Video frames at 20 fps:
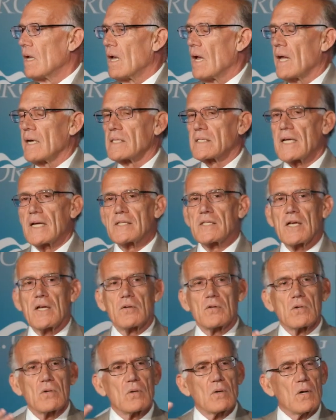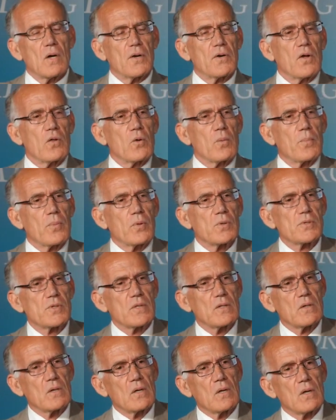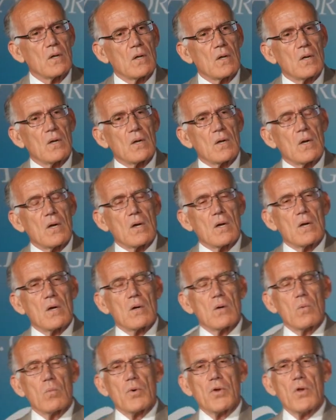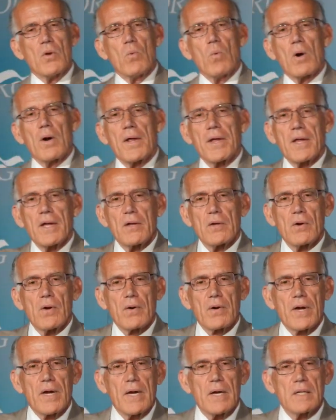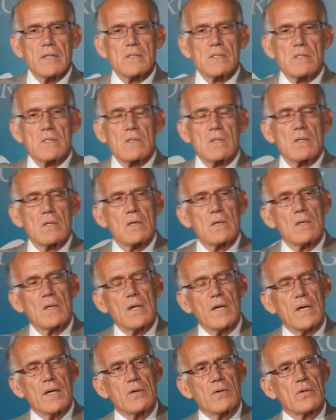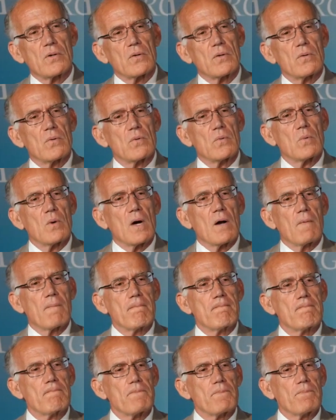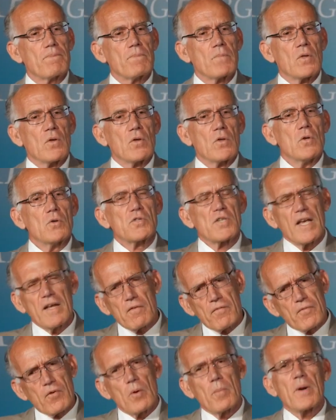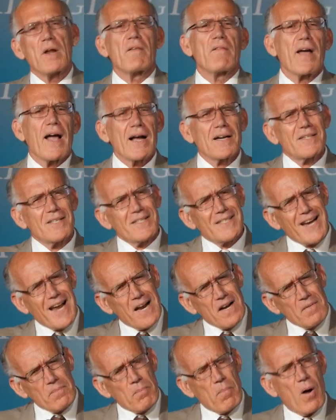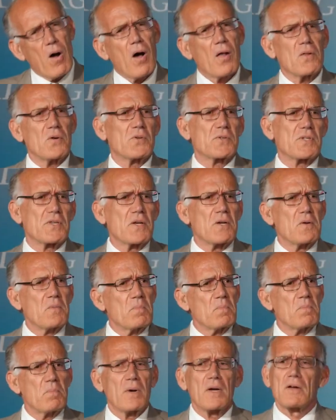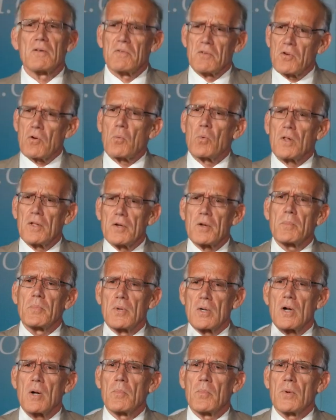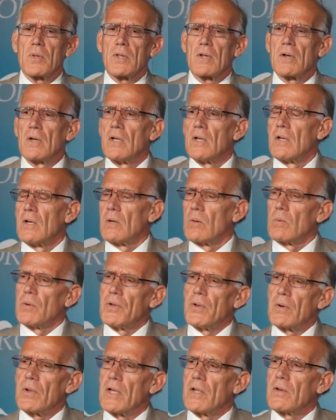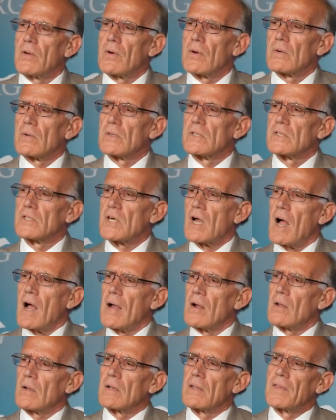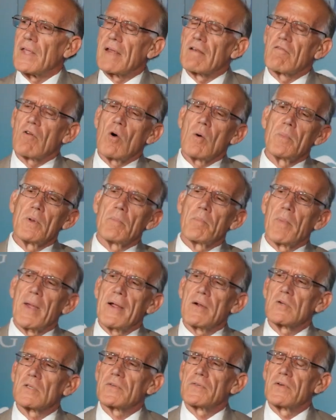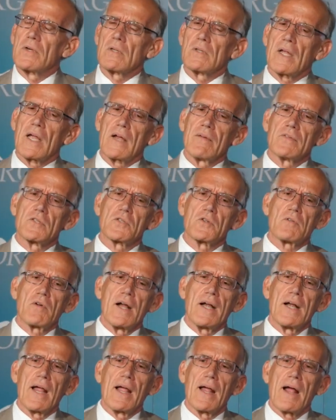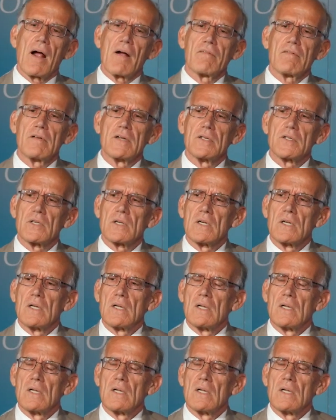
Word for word: And as I said to another person, when you want to get your kids into uh, you say affirmative action's kind of bothersome, but you're willing to put up with it. When you get your child and they grow up in Bakersfield, they have a straight A average,